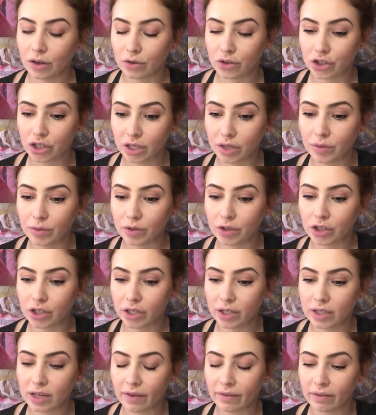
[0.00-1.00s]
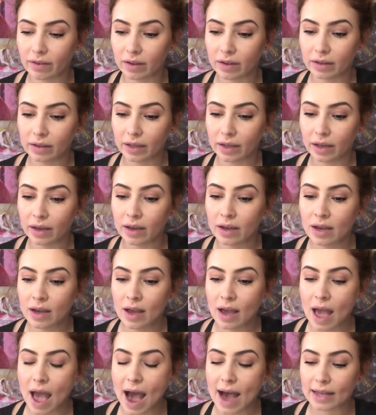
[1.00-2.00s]
she definitely
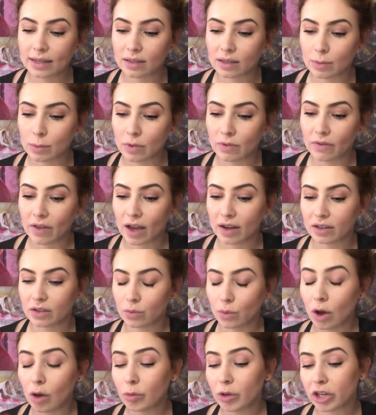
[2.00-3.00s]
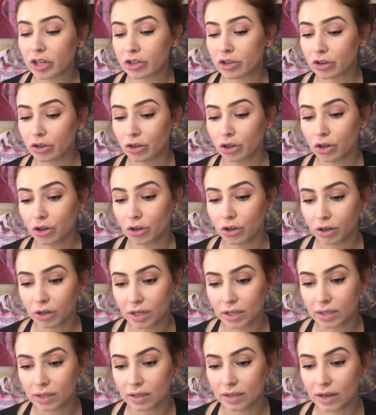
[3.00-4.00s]
has some of that as well, because her
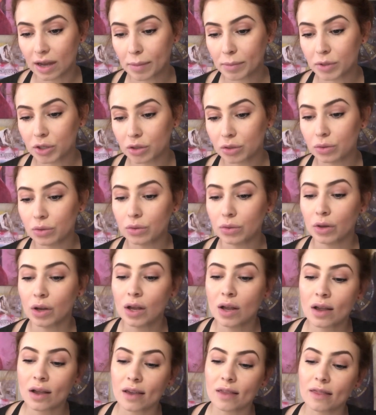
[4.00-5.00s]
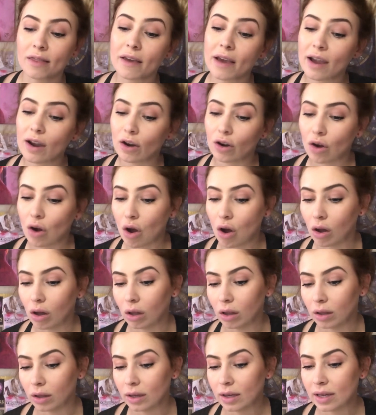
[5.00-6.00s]
Uranus and Neptune, they are
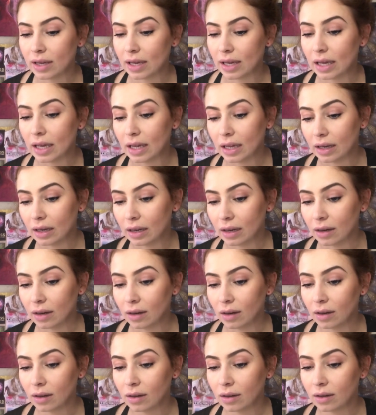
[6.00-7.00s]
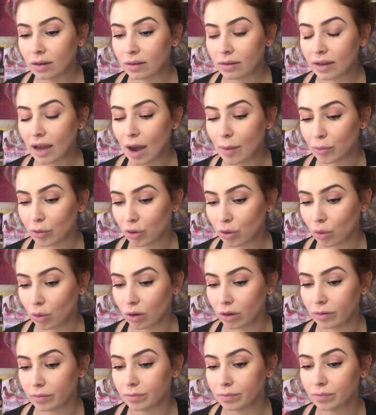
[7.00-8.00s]
all in
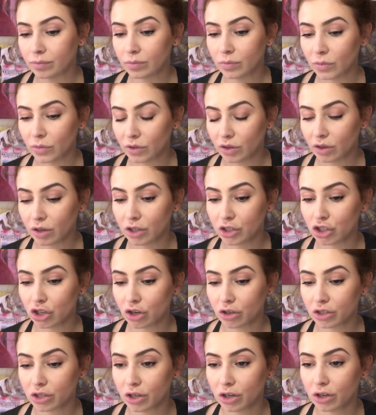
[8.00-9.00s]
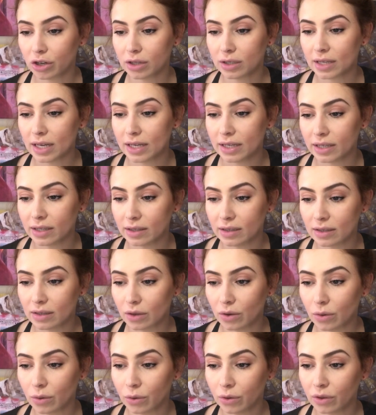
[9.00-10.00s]
Capricorn, conjunct to her ascendant.
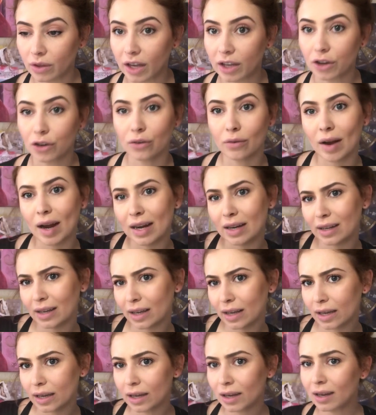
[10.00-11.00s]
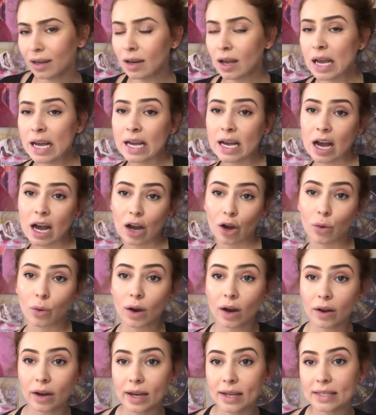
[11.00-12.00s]
So that Uranian
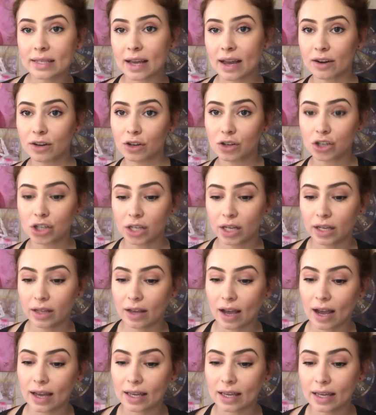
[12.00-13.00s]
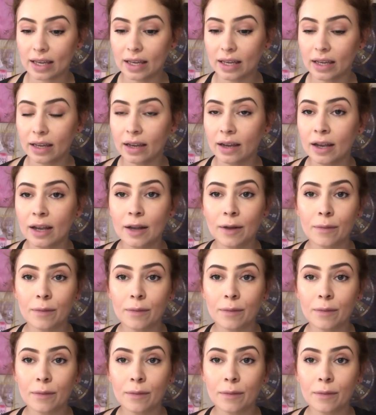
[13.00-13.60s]
Aquarius energy that he